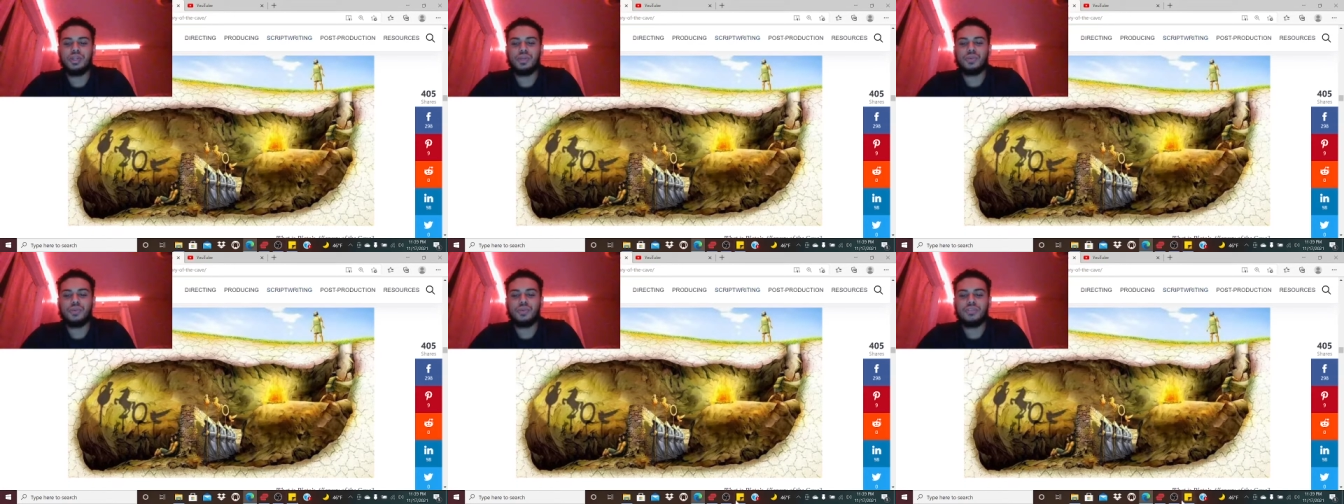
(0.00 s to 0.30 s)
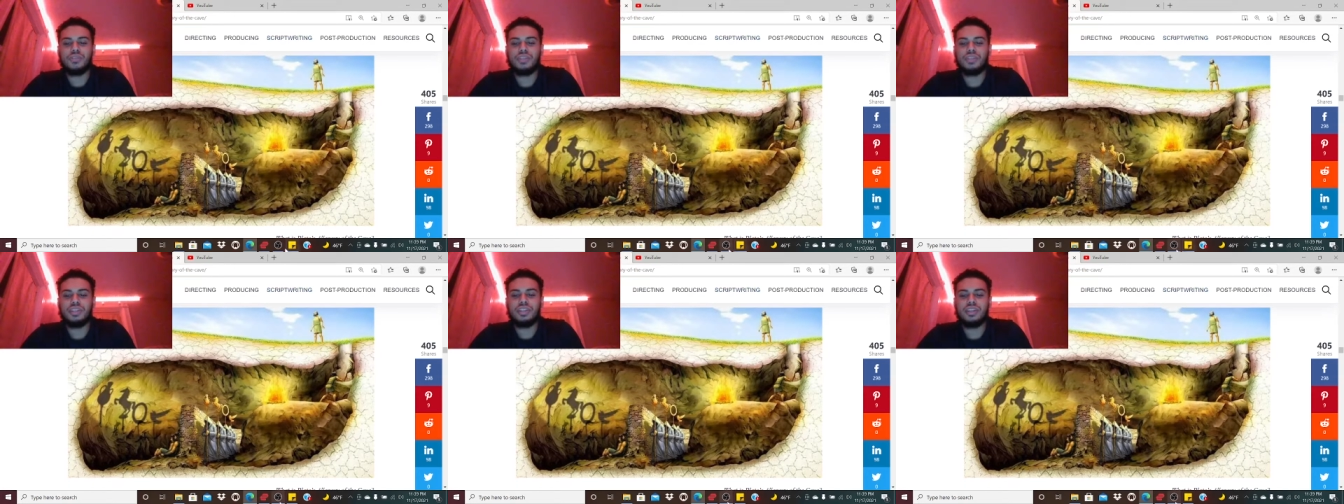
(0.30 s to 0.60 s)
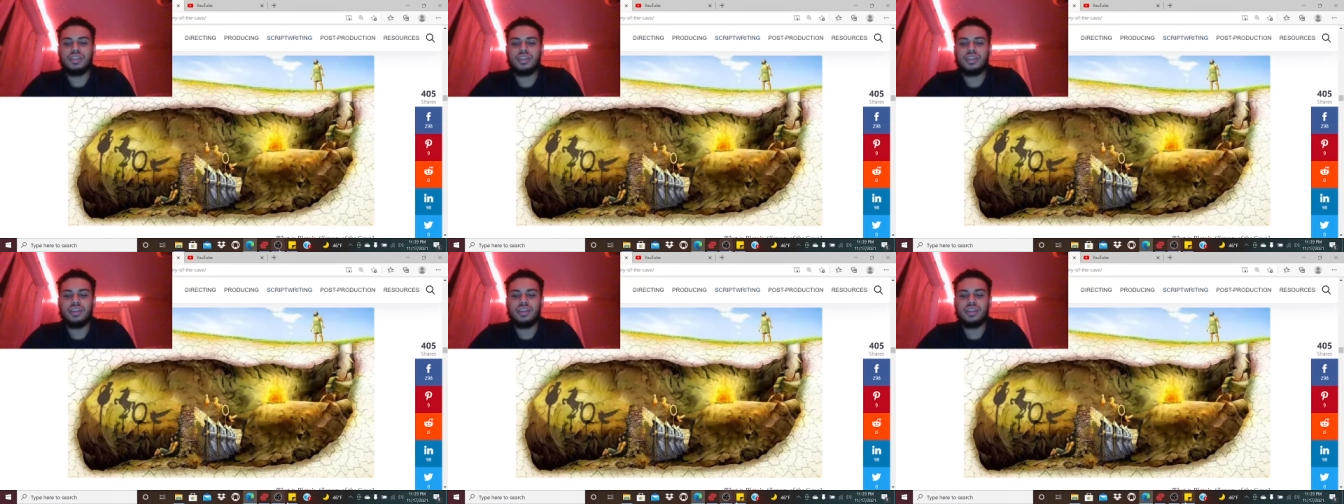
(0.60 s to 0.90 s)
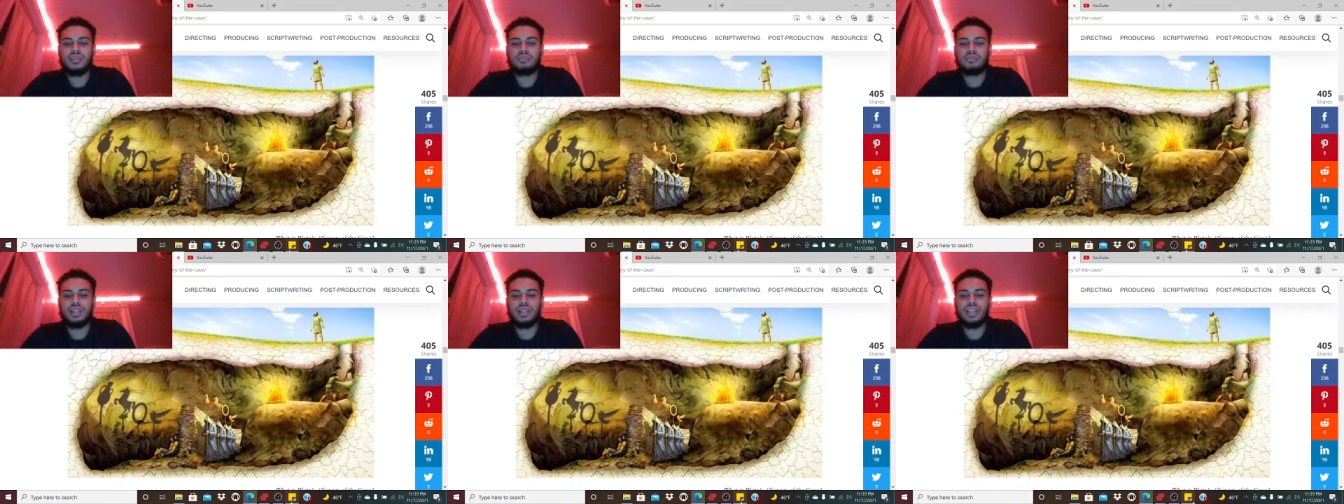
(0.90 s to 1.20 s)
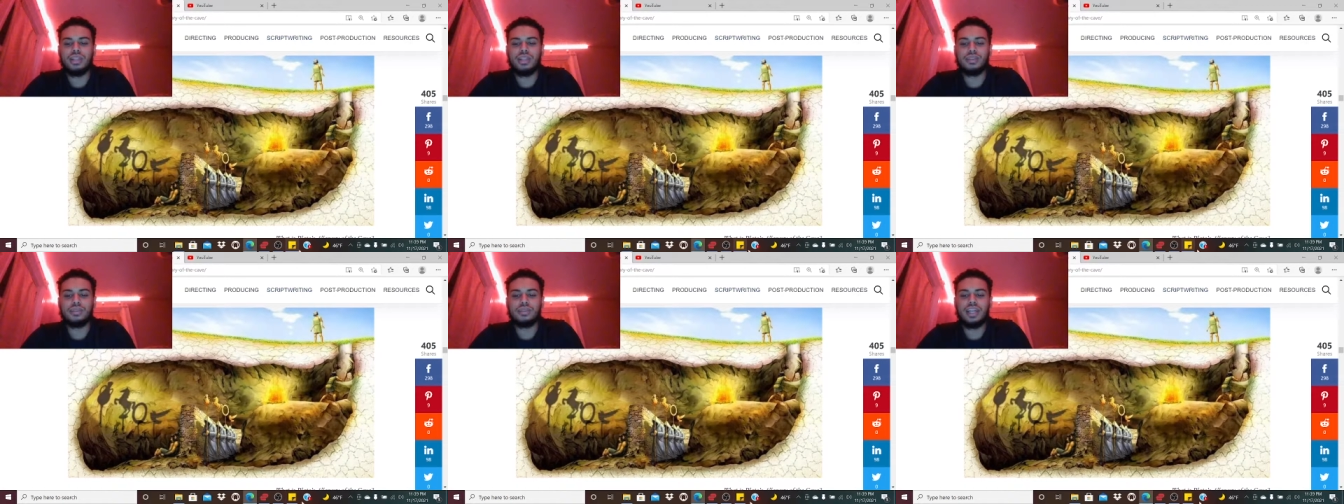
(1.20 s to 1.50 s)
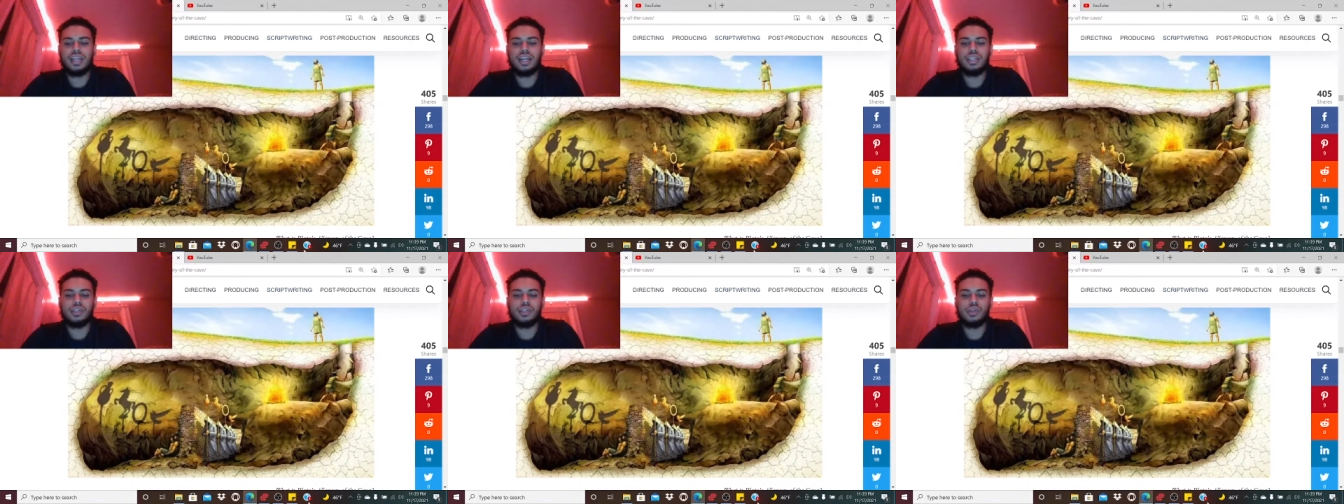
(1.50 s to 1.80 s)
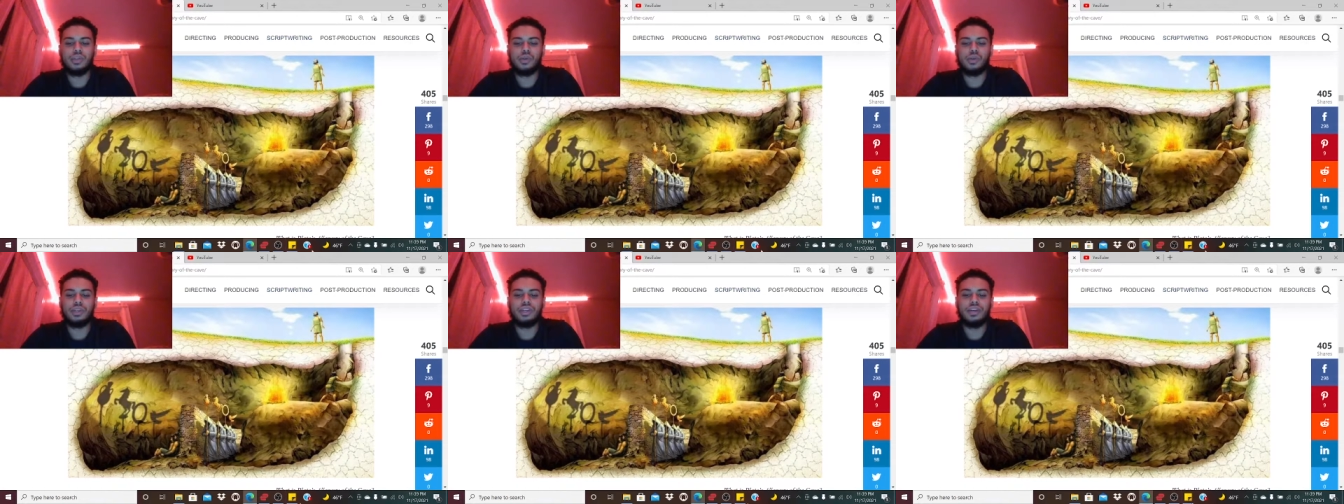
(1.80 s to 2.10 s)
with the Plato's
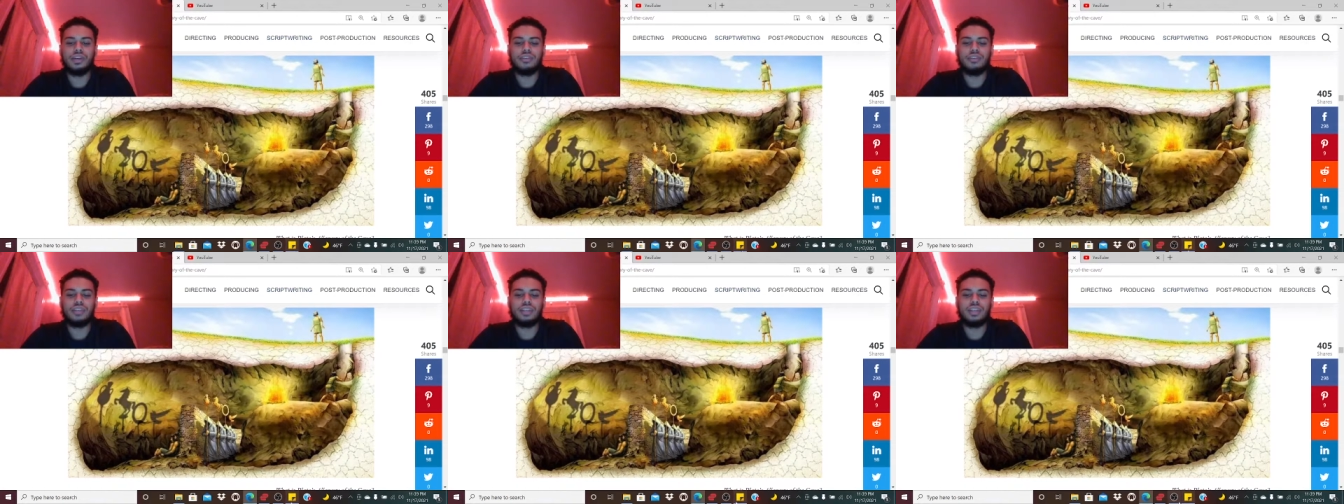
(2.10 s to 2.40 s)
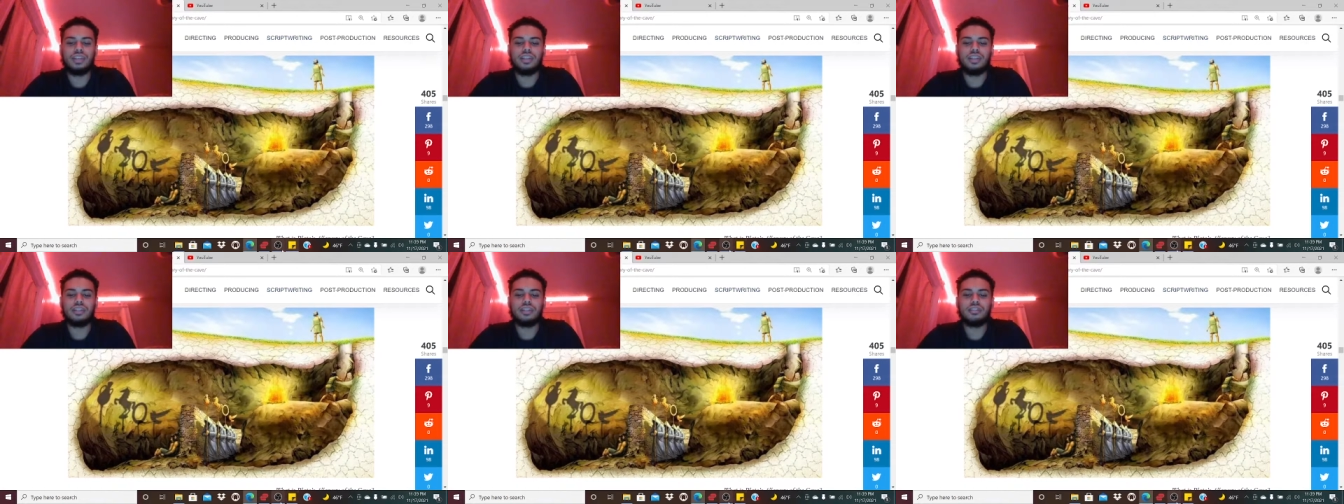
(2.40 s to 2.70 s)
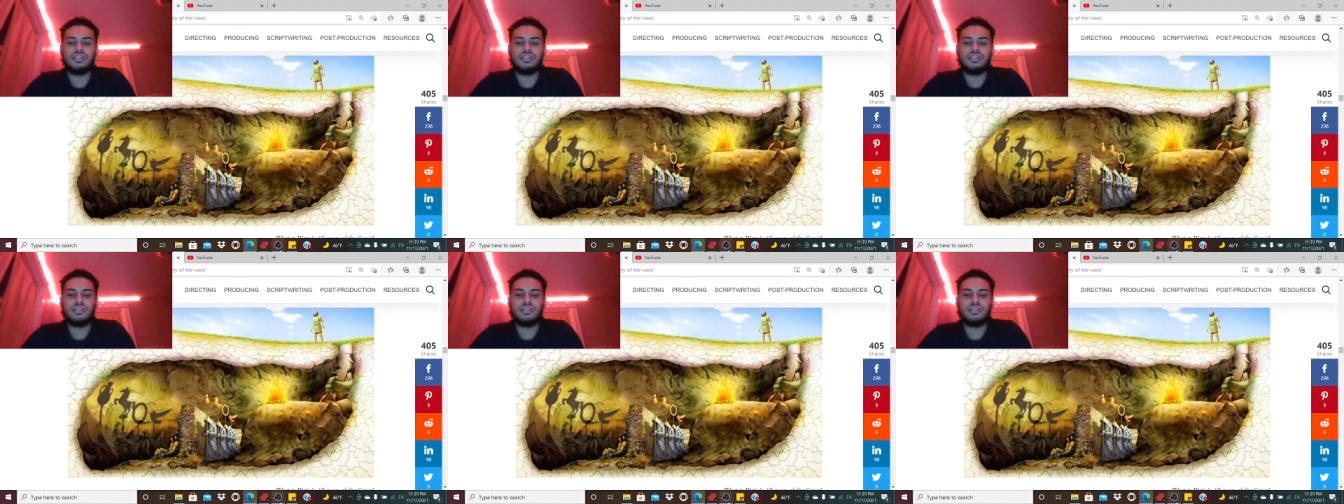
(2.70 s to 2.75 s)
allegory of the cave.